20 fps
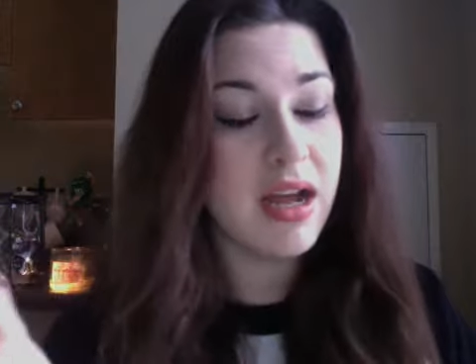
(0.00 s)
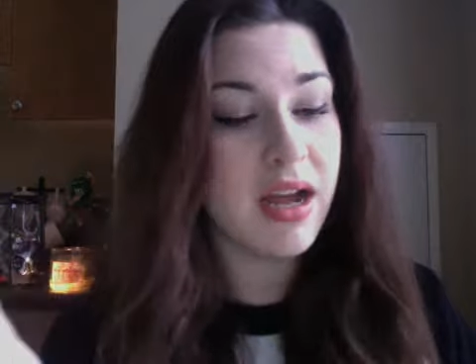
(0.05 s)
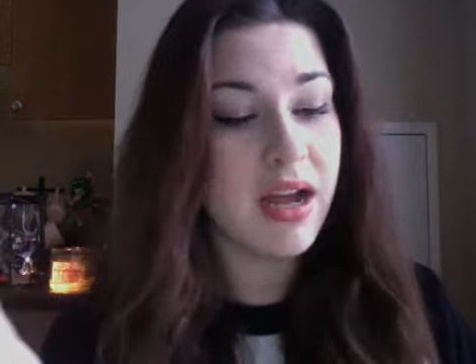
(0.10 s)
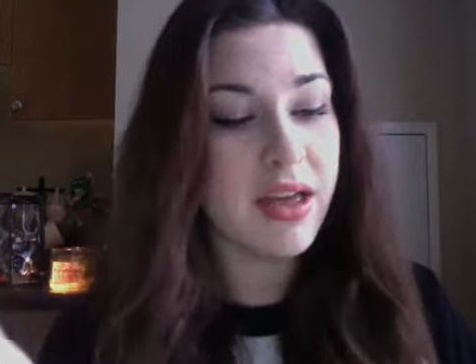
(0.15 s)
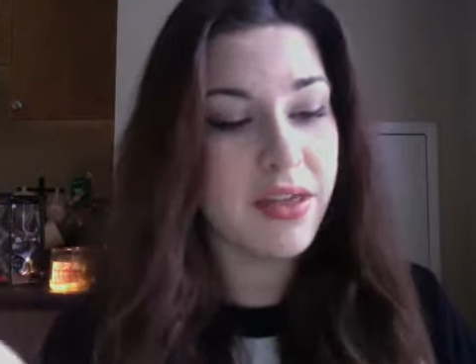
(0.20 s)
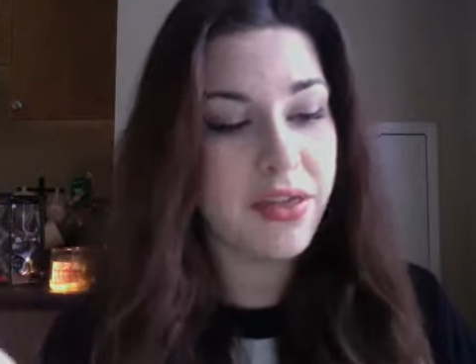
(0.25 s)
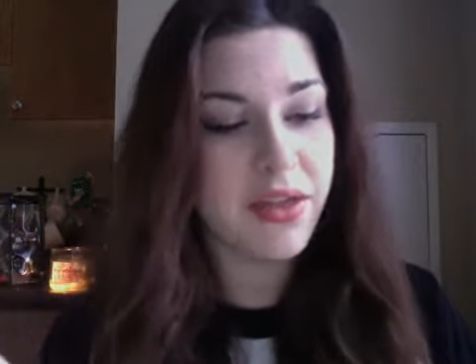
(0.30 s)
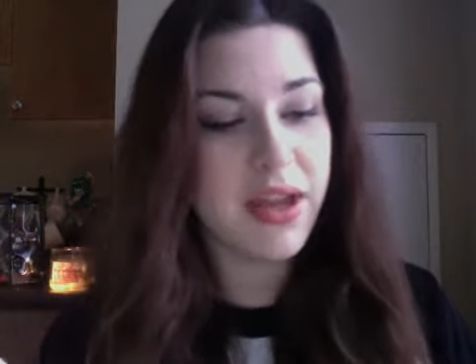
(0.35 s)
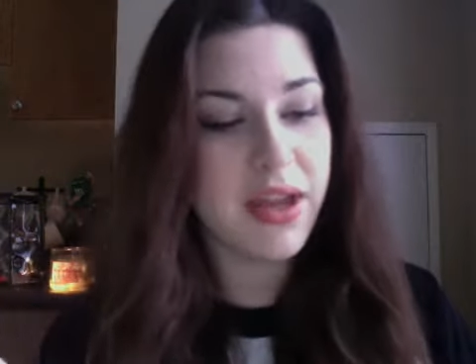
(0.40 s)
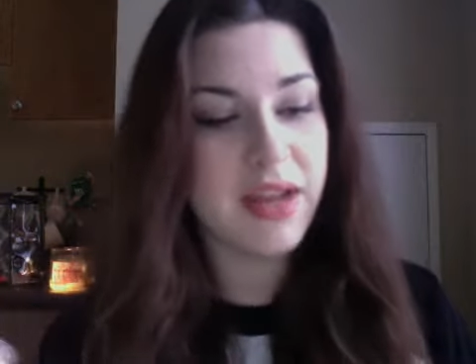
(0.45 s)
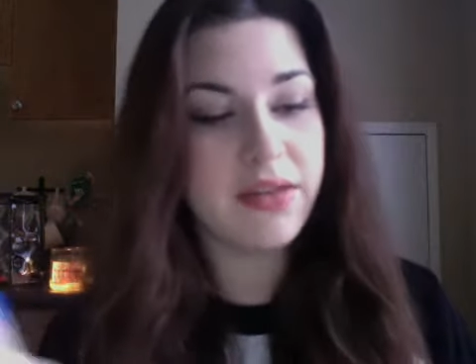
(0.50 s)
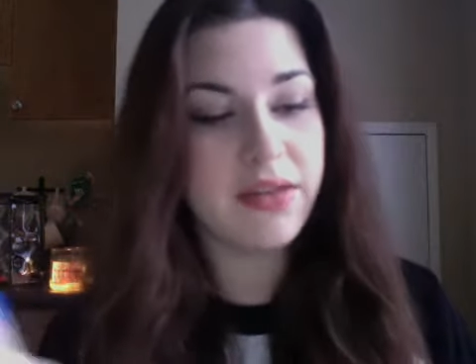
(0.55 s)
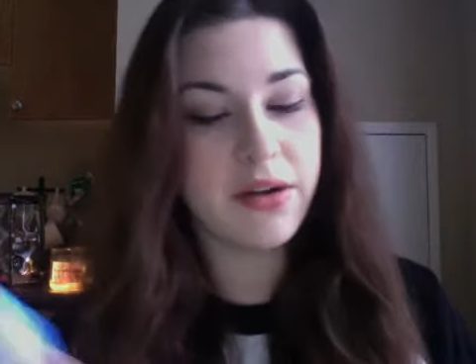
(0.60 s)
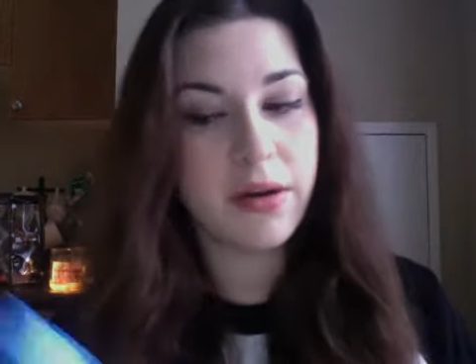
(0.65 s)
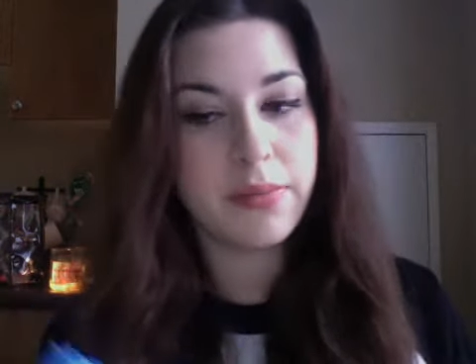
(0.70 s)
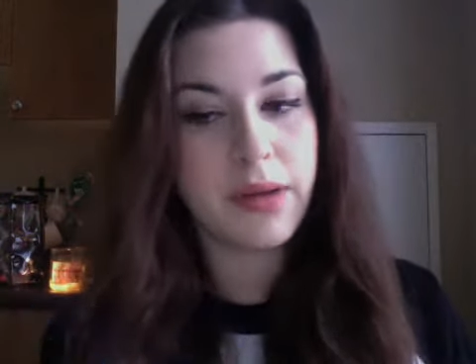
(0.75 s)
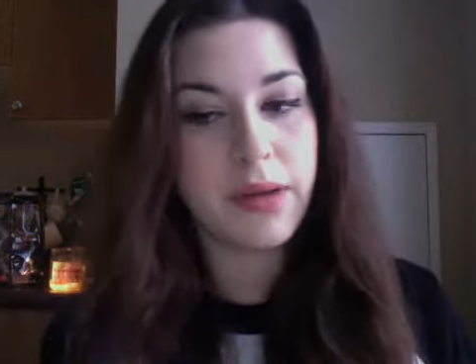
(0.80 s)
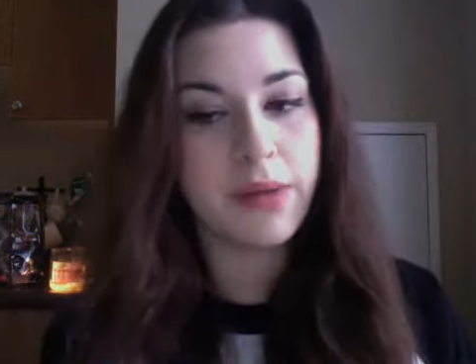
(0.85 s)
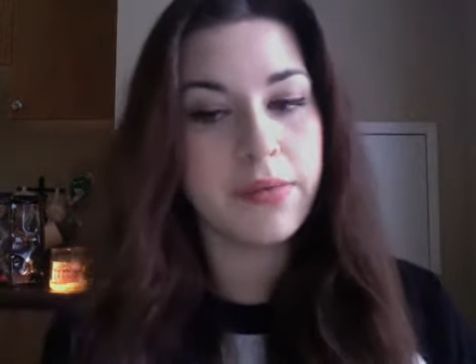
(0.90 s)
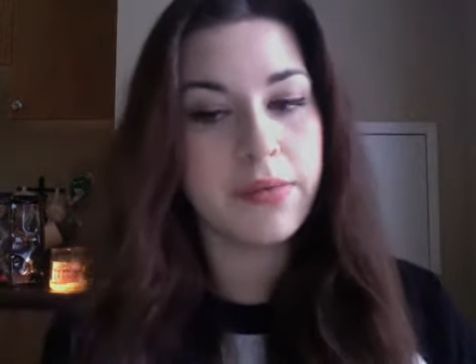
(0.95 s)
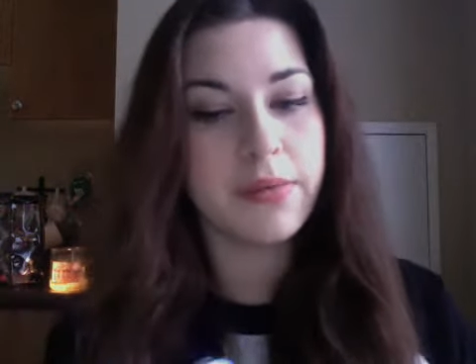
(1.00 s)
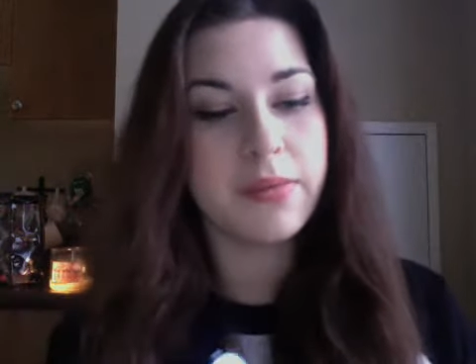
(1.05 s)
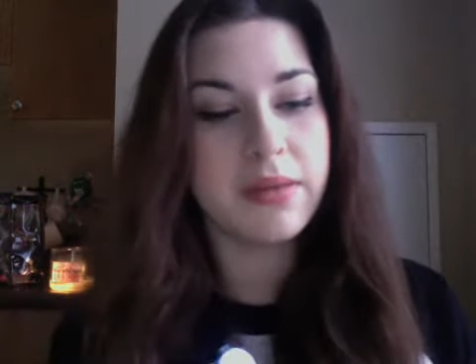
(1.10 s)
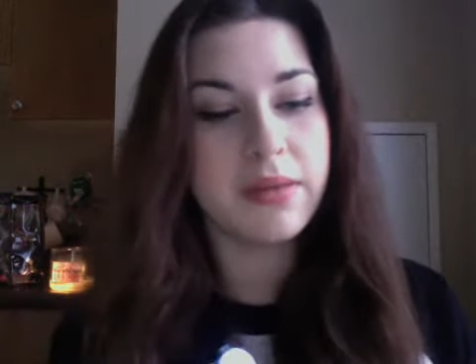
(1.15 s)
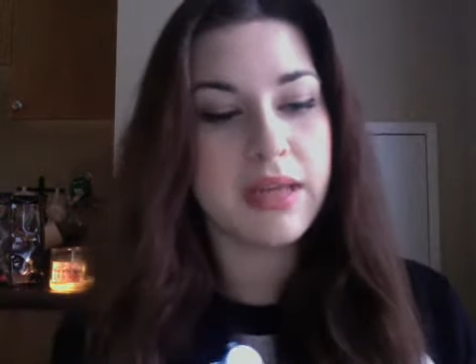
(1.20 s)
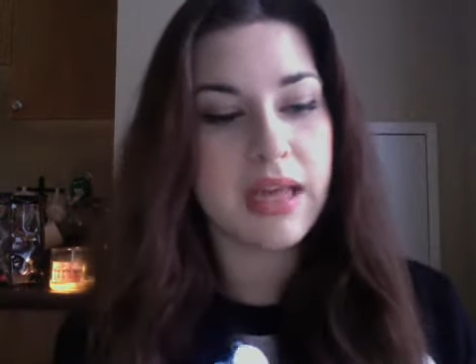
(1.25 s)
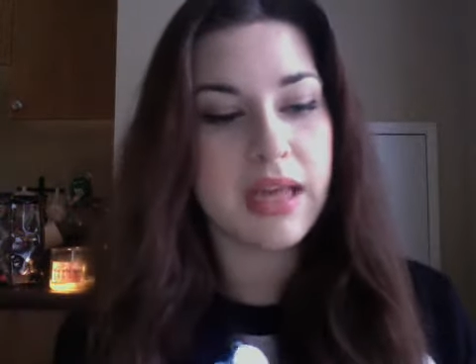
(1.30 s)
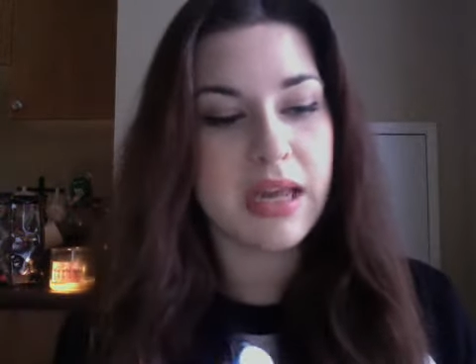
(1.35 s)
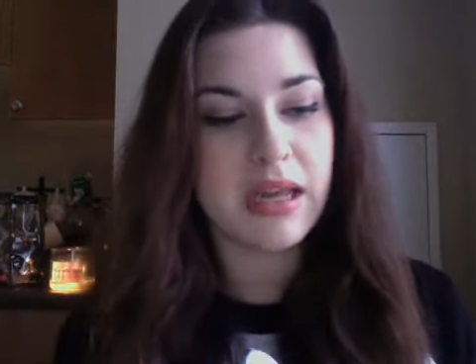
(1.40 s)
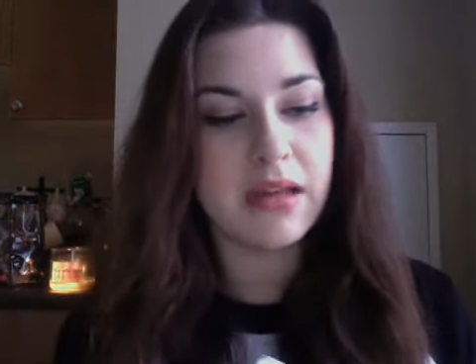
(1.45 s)
I think there are
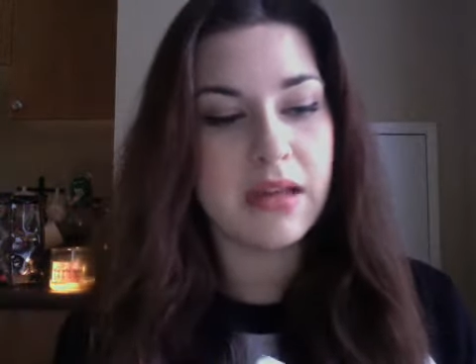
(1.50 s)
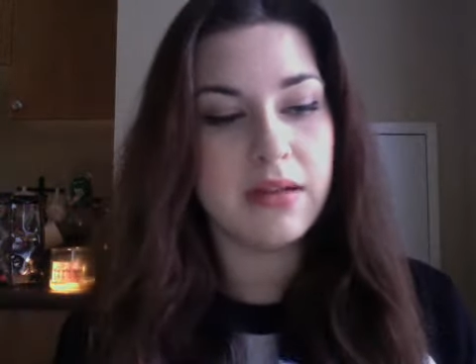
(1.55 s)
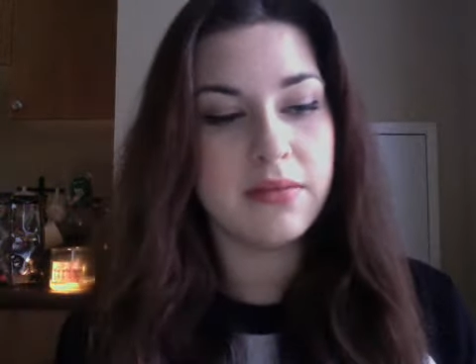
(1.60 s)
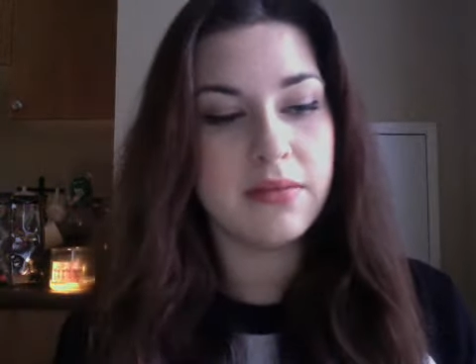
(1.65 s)
probably